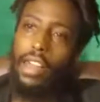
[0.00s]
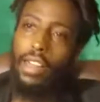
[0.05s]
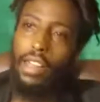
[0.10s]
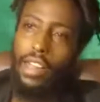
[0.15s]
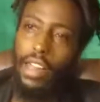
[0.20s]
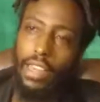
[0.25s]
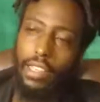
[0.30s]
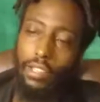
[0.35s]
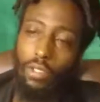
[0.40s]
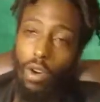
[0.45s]
and
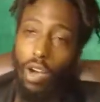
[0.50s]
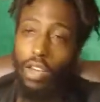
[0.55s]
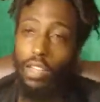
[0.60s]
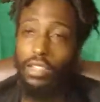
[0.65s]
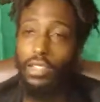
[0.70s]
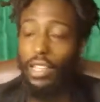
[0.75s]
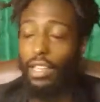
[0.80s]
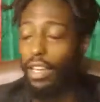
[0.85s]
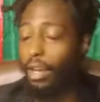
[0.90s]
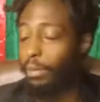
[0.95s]
they trying to
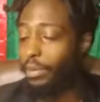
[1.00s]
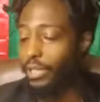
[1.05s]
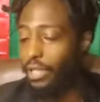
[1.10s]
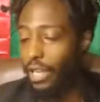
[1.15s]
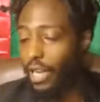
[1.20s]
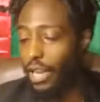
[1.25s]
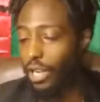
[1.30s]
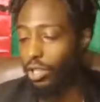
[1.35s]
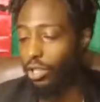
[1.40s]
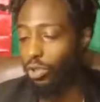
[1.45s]
say I'm
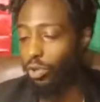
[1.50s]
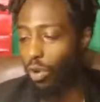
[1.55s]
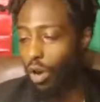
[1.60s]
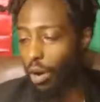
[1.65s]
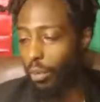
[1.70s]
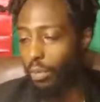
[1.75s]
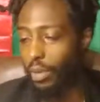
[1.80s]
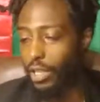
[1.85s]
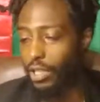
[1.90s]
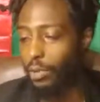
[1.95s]
saying
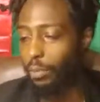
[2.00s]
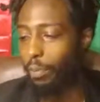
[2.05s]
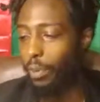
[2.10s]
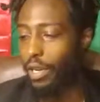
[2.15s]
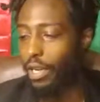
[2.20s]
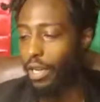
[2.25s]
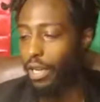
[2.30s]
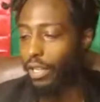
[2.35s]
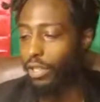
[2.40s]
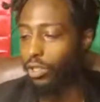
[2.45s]
Trump is
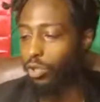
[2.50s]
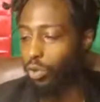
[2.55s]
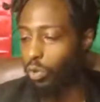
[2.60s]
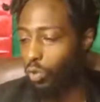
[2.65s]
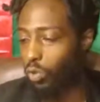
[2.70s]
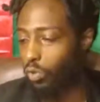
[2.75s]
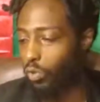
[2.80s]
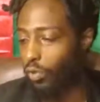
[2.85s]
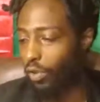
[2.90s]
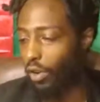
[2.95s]
speaking
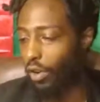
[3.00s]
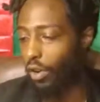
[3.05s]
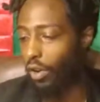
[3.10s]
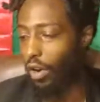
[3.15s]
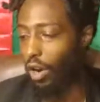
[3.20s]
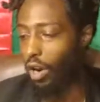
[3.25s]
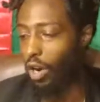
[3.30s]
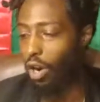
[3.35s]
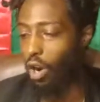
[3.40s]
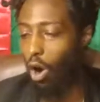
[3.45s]
truth
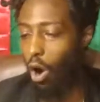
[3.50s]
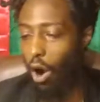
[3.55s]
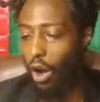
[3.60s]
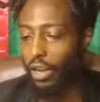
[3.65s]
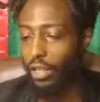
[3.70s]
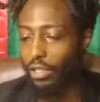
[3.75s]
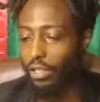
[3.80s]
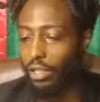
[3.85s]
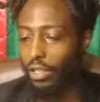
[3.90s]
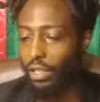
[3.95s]

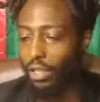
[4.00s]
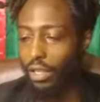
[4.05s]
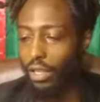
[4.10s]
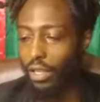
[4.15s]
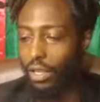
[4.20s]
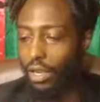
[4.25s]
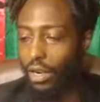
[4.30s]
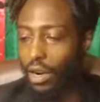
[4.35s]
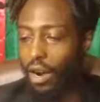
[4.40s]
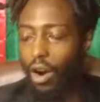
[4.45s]
according to
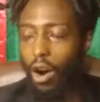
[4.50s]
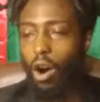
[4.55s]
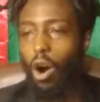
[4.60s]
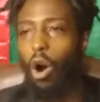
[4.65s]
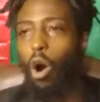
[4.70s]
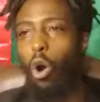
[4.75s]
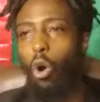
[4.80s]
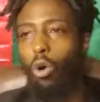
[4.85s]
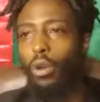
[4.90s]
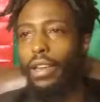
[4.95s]

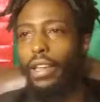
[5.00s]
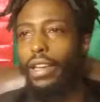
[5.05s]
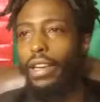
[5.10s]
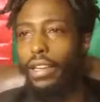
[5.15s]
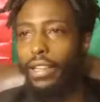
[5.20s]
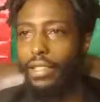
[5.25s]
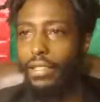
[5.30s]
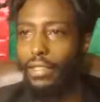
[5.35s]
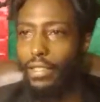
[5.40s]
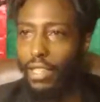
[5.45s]

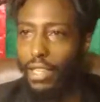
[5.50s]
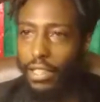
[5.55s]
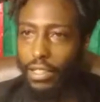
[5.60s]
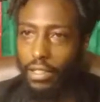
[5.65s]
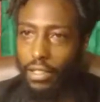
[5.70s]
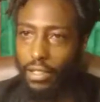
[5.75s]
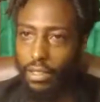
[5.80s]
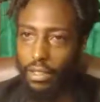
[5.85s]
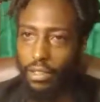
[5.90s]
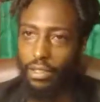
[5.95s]
holy
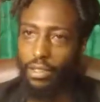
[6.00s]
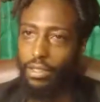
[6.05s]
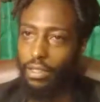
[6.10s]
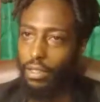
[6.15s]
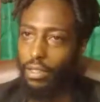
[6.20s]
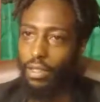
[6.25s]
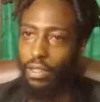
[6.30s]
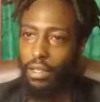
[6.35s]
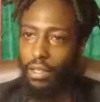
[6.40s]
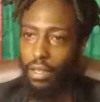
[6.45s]
teachings.
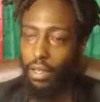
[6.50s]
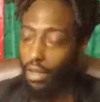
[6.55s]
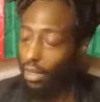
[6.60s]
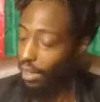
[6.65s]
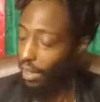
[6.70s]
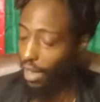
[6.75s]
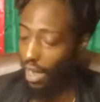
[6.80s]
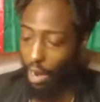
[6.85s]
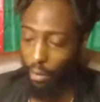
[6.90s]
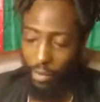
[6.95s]

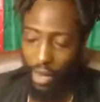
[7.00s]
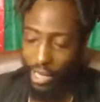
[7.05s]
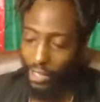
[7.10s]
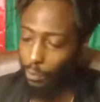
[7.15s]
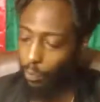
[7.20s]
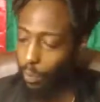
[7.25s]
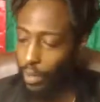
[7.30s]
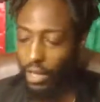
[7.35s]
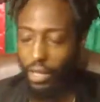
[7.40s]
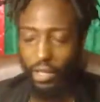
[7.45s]
I'm not
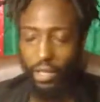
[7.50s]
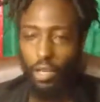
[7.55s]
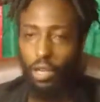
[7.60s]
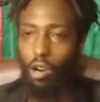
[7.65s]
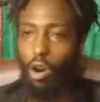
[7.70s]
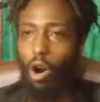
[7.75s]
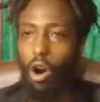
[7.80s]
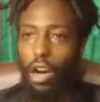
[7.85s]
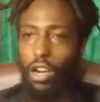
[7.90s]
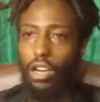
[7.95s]
speaking
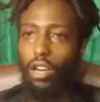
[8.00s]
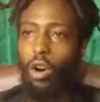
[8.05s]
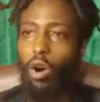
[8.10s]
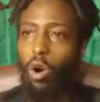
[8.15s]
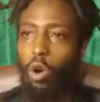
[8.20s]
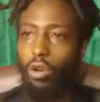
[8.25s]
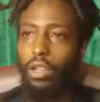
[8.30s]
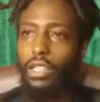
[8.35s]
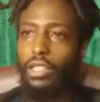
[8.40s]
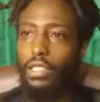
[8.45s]
according to
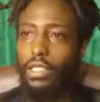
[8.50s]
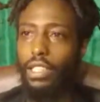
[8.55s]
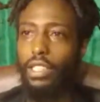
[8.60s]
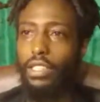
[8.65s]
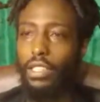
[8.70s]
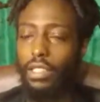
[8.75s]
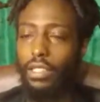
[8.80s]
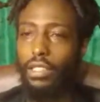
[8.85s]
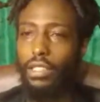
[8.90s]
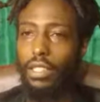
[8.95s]
holy
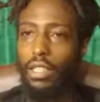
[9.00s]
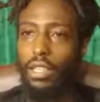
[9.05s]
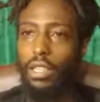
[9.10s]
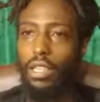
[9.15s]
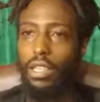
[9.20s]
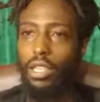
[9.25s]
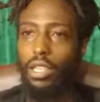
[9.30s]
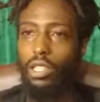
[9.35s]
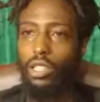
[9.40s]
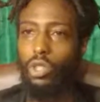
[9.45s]
teachings.
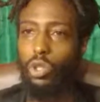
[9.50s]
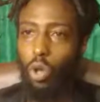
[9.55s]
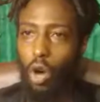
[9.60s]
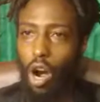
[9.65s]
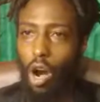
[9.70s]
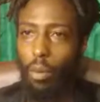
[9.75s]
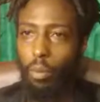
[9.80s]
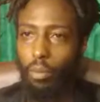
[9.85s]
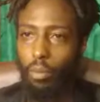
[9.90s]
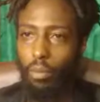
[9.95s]

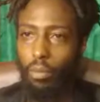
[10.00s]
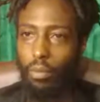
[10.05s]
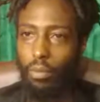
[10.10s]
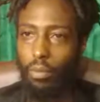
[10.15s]
Trump